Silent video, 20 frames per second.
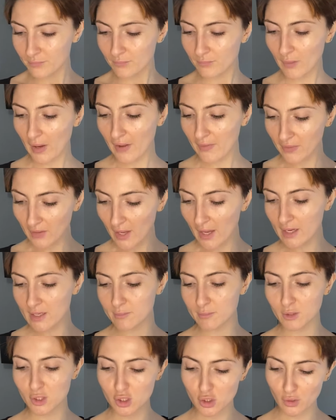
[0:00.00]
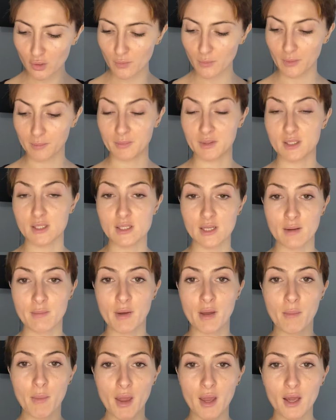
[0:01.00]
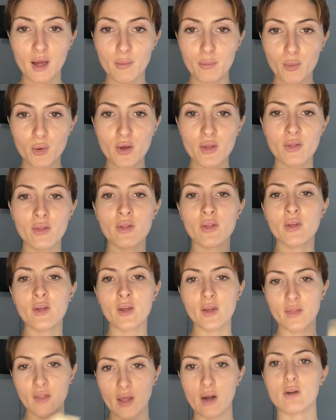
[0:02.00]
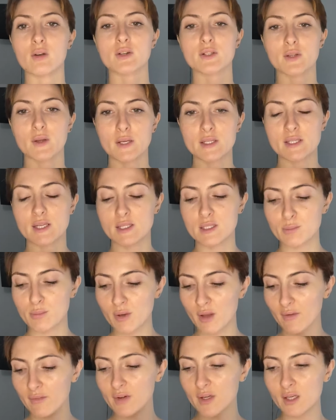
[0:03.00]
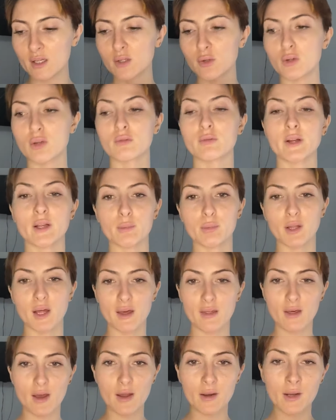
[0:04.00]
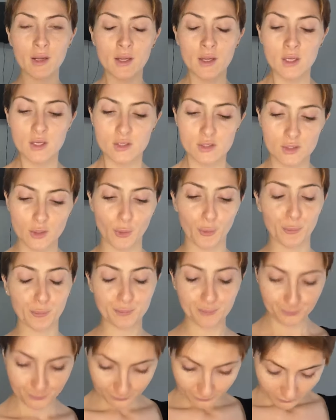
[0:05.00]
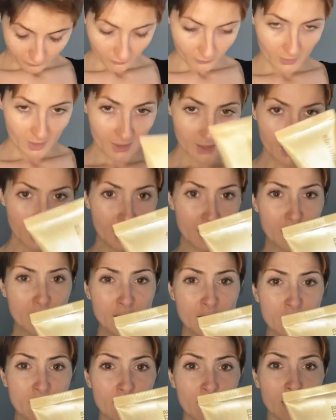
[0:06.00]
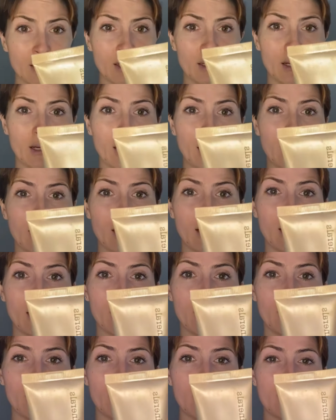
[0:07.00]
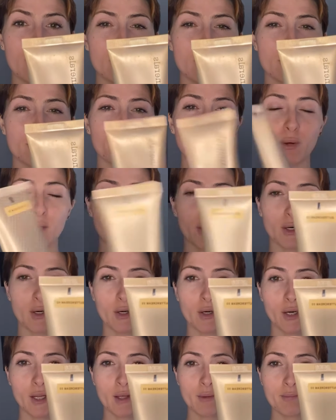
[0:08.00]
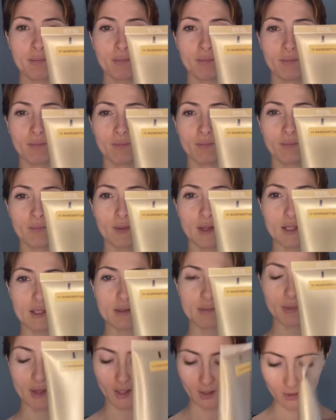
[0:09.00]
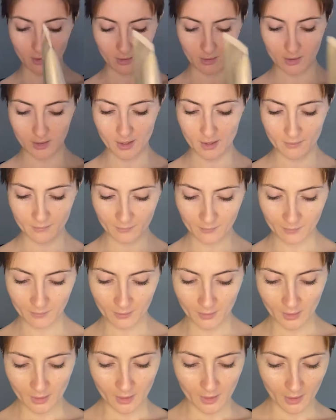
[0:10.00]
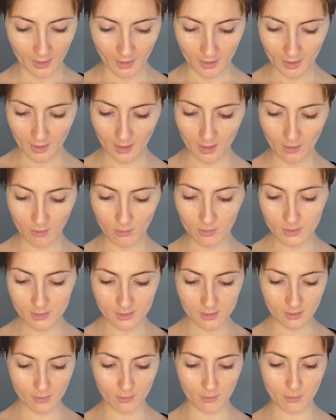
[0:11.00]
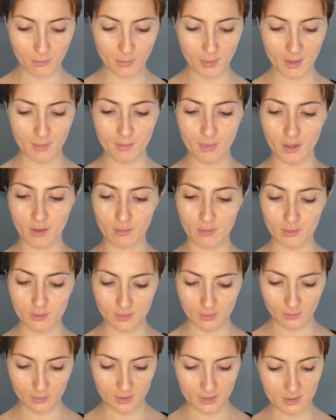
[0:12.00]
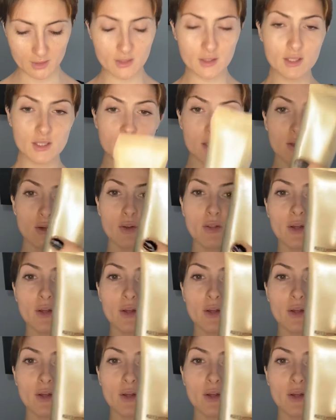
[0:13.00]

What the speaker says: At the end, I'm going to show you what I'm going to set my makeup with, and that also has SPF in it, and you can reapply that. So this is buttercream. That's my color. And then also Bare Mineral. So this is called the